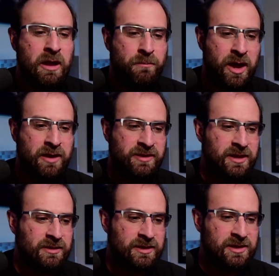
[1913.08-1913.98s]
But
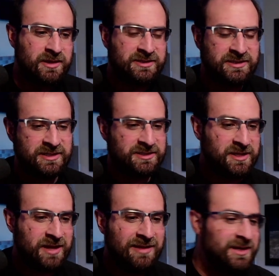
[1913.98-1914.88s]
the
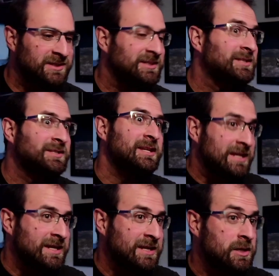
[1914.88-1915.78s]
assistant and the
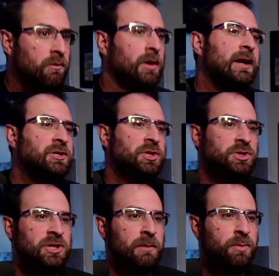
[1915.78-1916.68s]
assistee
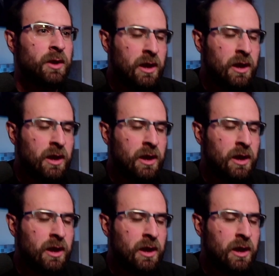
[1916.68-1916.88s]
relationship,